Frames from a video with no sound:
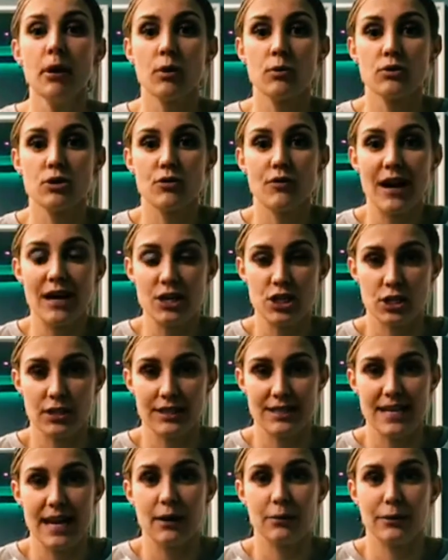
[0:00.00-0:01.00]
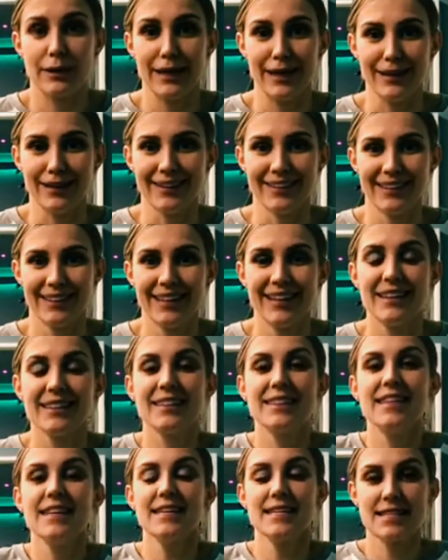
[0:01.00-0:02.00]
bones are actually down here.
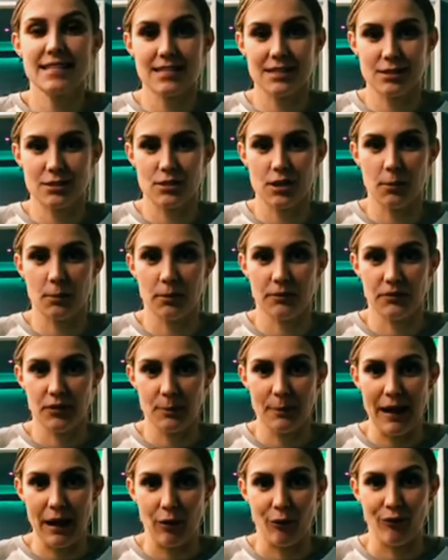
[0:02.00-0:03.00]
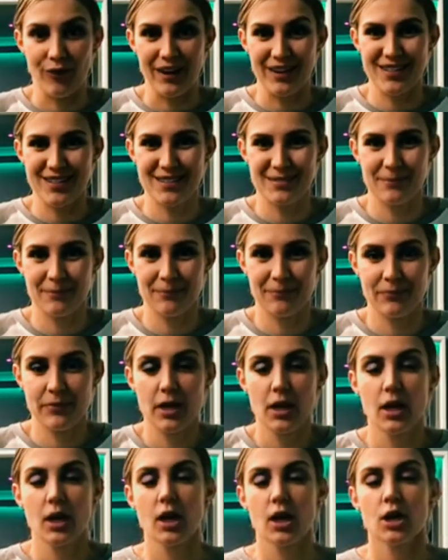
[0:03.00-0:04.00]
This is the top of your pelvis.
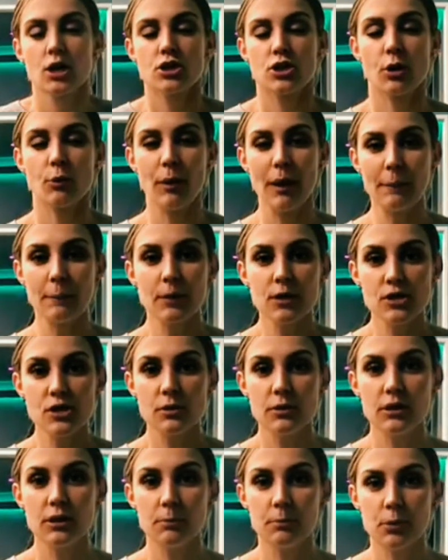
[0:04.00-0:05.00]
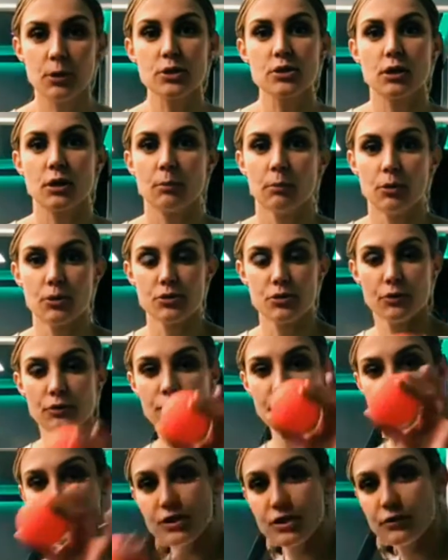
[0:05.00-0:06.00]
So when we're doing the buttock muscle,
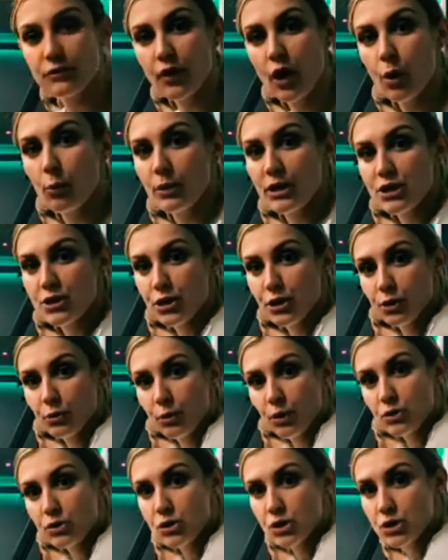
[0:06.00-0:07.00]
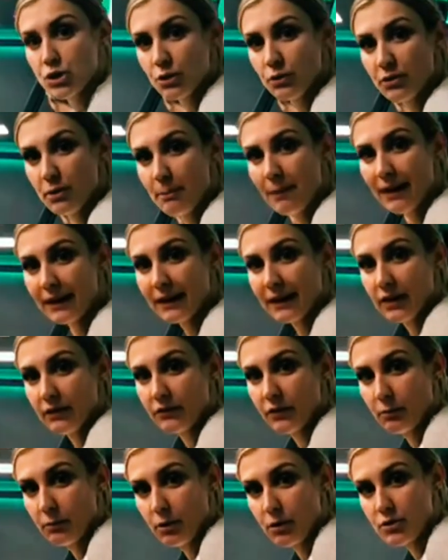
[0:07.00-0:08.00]
first of all, we do want to do the belly
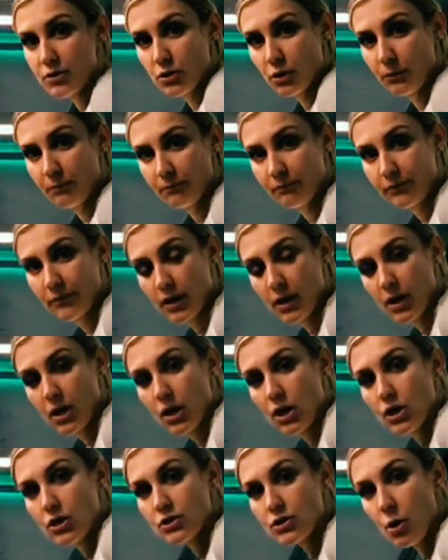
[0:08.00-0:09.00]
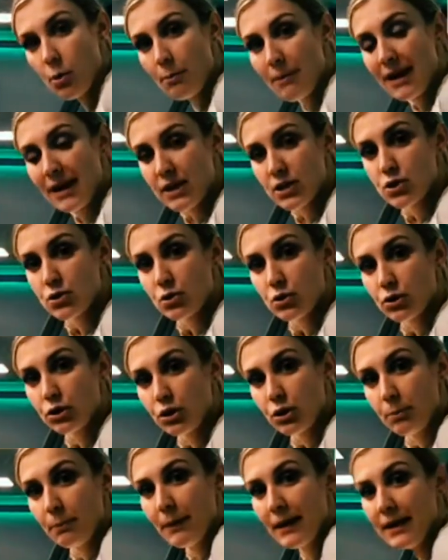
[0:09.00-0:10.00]
of the muscle. So make sure
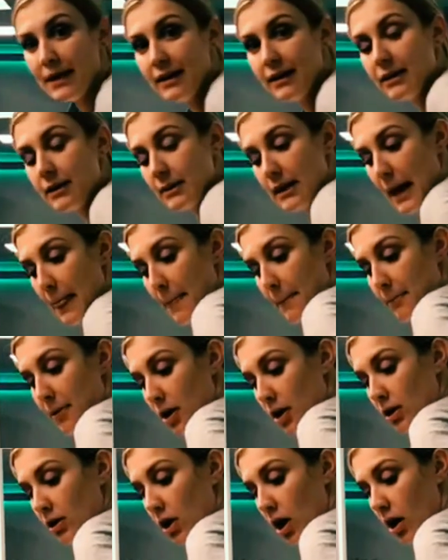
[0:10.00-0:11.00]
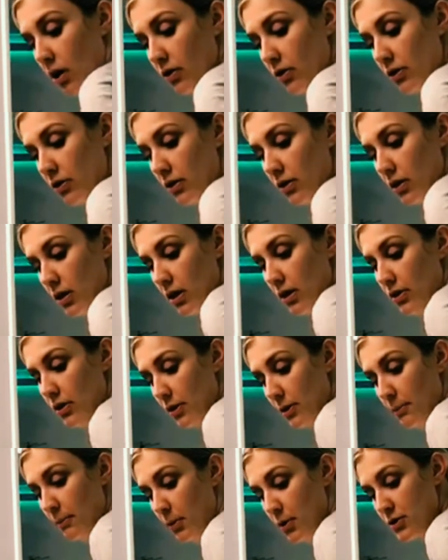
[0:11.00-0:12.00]
you get the ball on
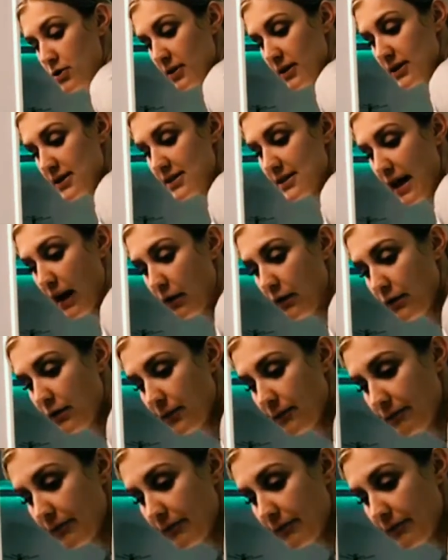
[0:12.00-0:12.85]
the muscle itself,